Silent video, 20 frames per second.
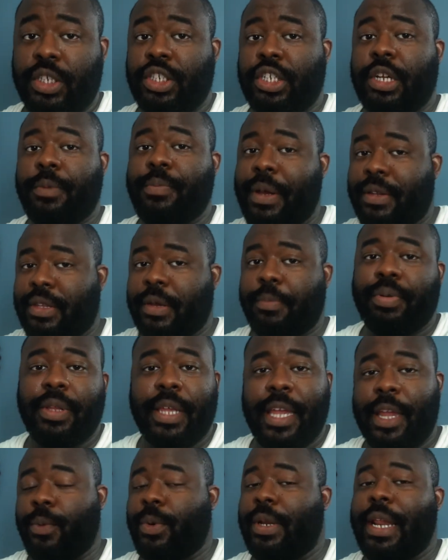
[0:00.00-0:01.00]
jump out the
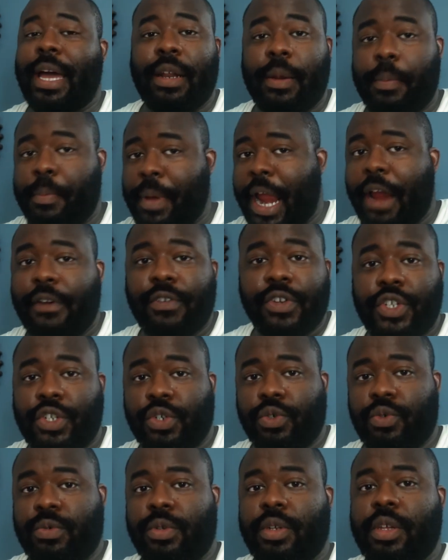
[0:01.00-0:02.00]
plane without a
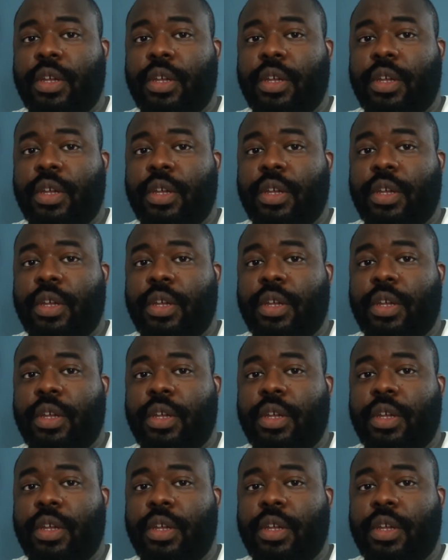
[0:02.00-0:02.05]
parachute.